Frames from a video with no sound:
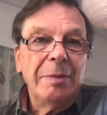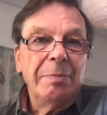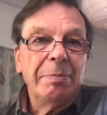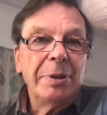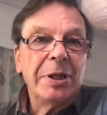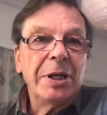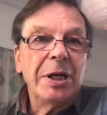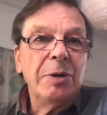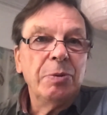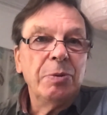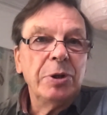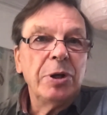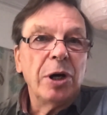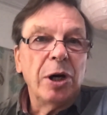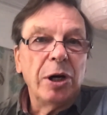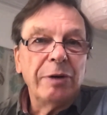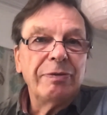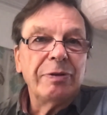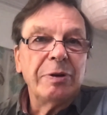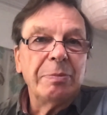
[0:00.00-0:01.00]
but he would
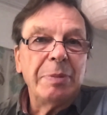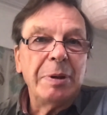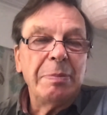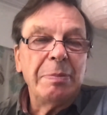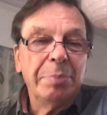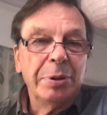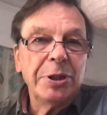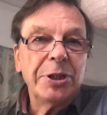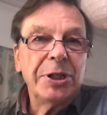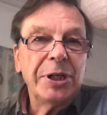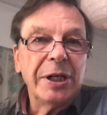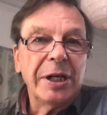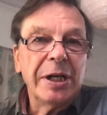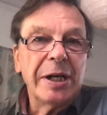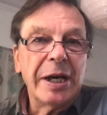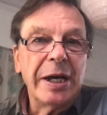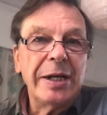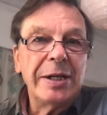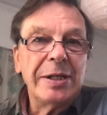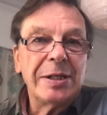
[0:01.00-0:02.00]
often be pushing
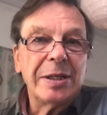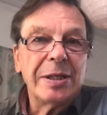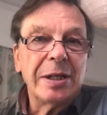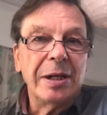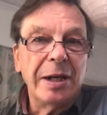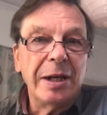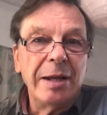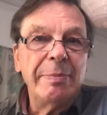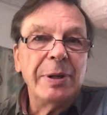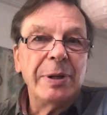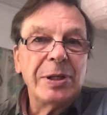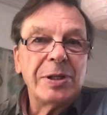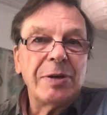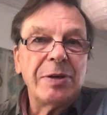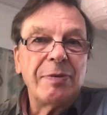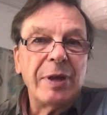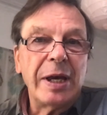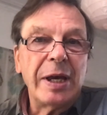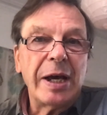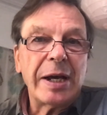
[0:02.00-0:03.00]
against the limits of
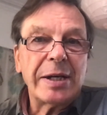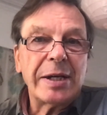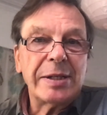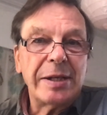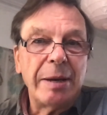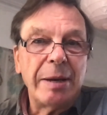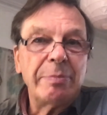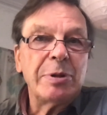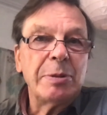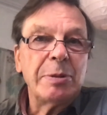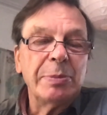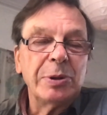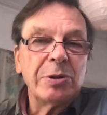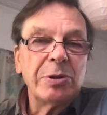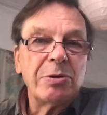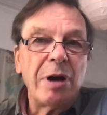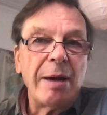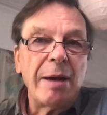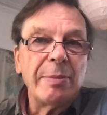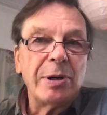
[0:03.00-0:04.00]
the acceptable
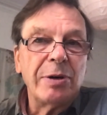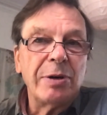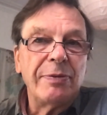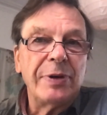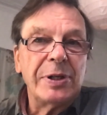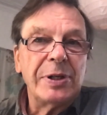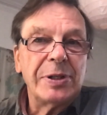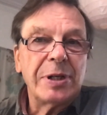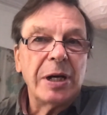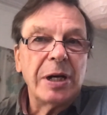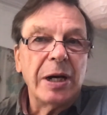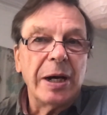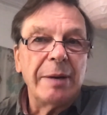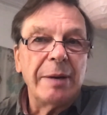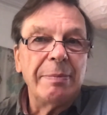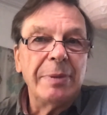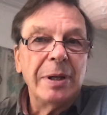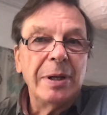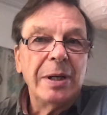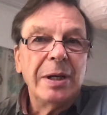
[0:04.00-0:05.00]
grammar of his
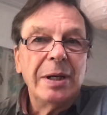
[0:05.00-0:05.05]
time